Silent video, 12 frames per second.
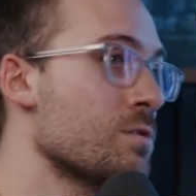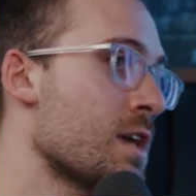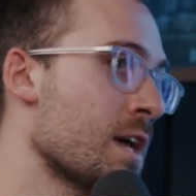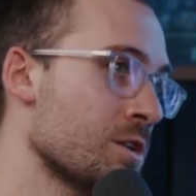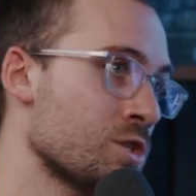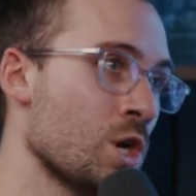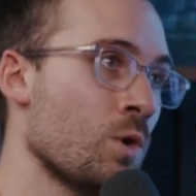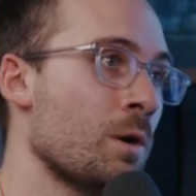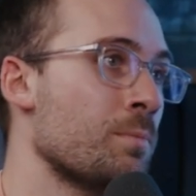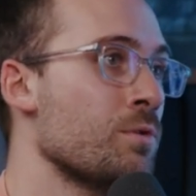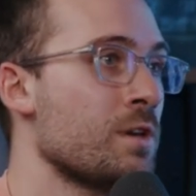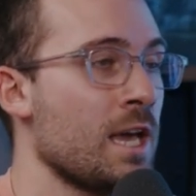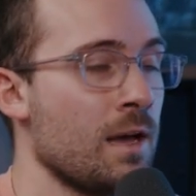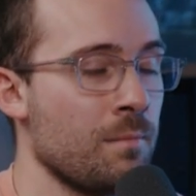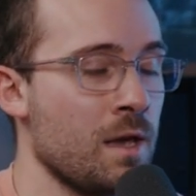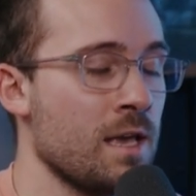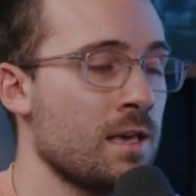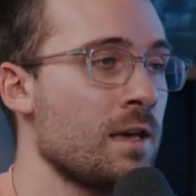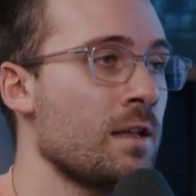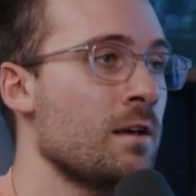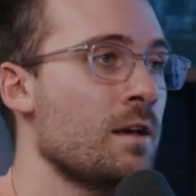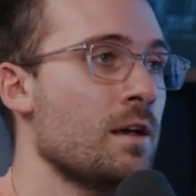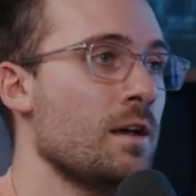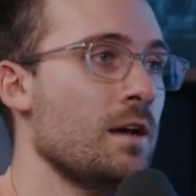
who can't show up, who can't make it,